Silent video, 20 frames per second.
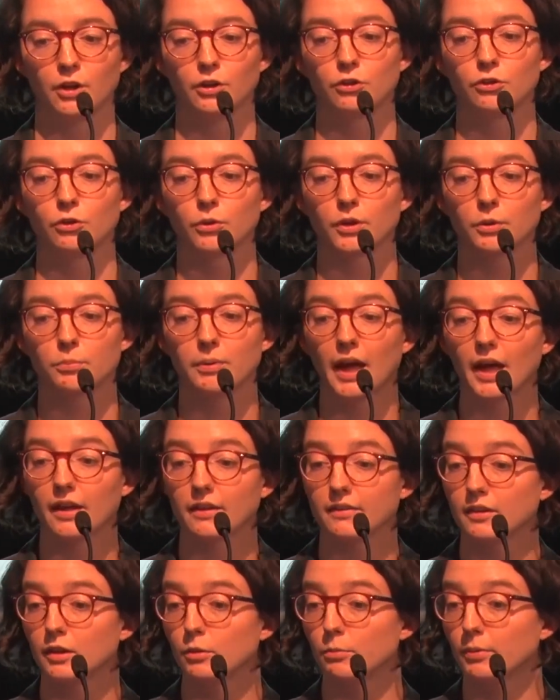So
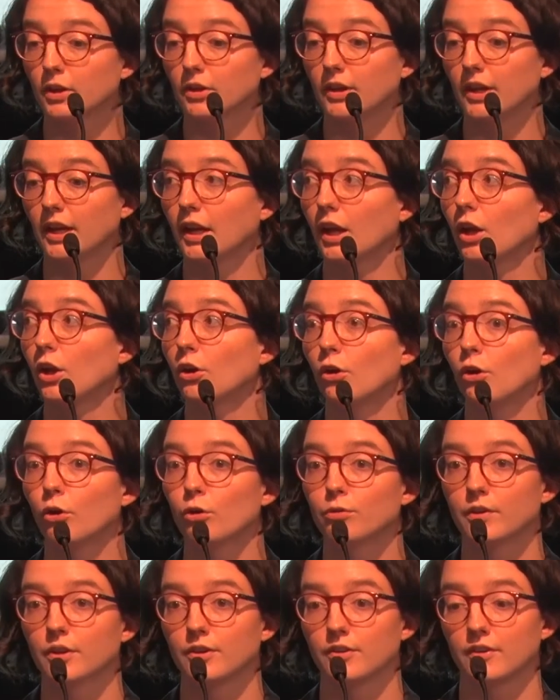capacity building and
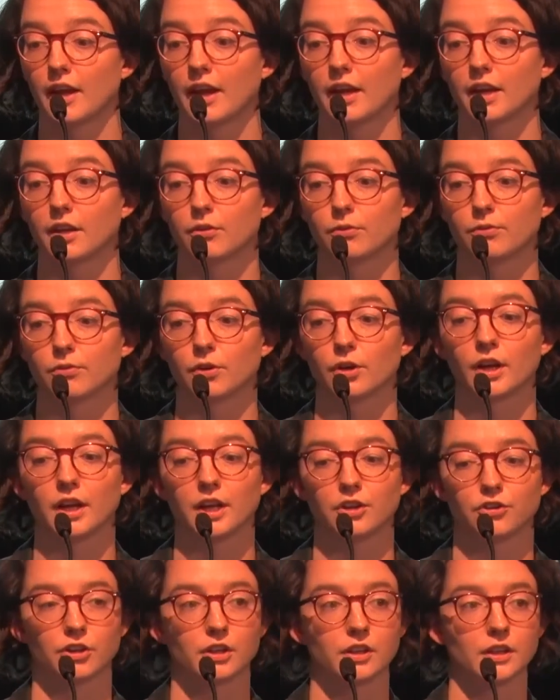oversight for
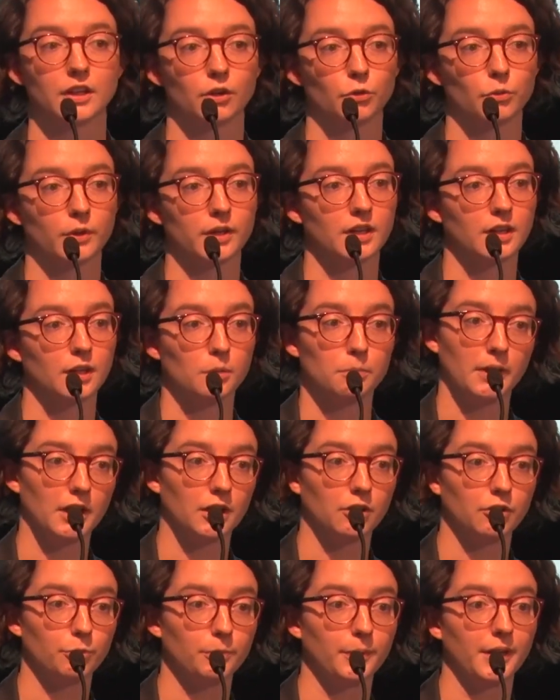agent liquidity
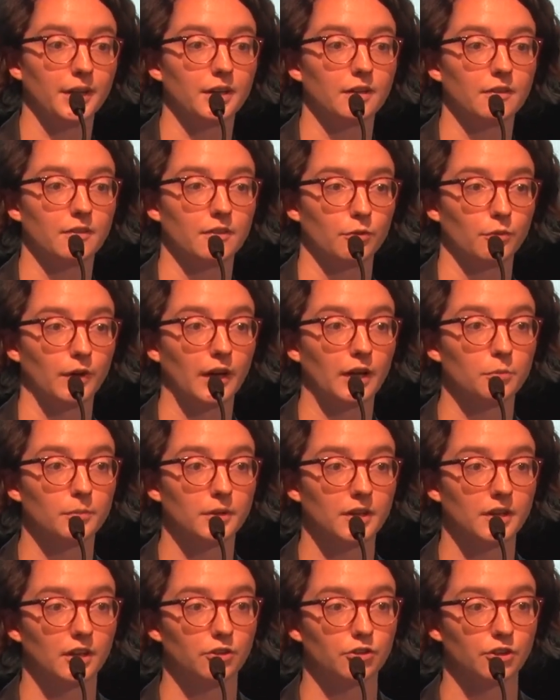management is the
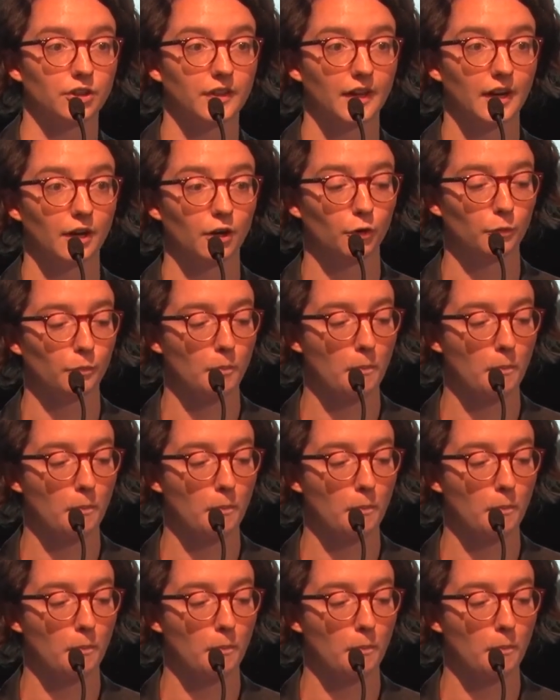recommendation there.